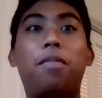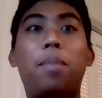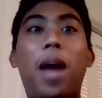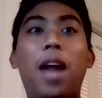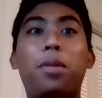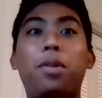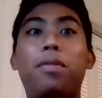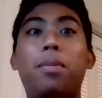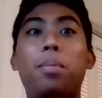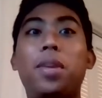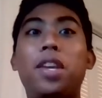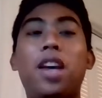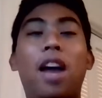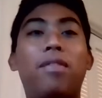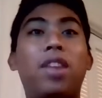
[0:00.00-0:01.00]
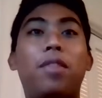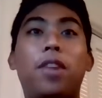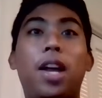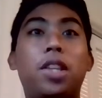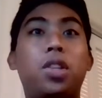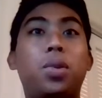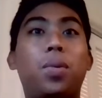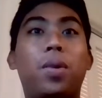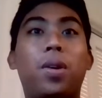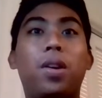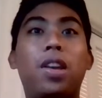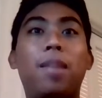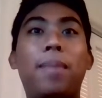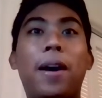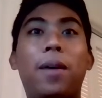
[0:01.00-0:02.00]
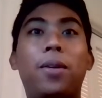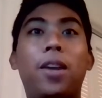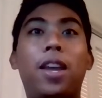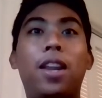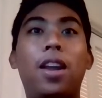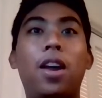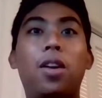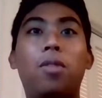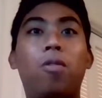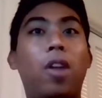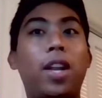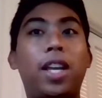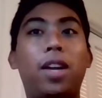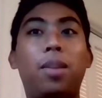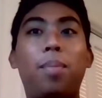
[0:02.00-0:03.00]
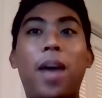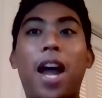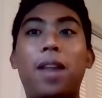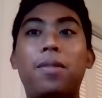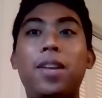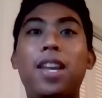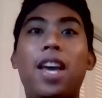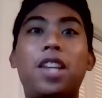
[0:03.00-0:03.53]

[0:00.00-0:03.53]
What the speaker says: battery for me. I've never had to worry about it running out of battery,